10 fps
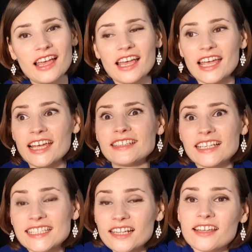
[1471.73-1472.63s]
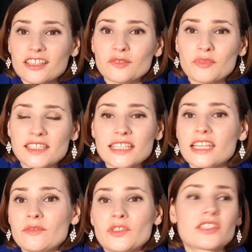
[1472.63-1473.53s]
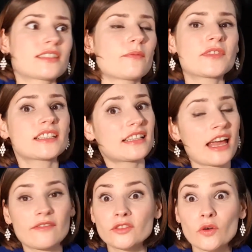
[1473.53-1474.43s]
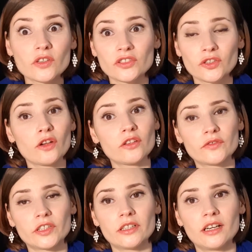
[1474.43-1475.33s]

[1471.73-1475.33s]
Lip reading: And I still get to be sick, which is something that I have no control over.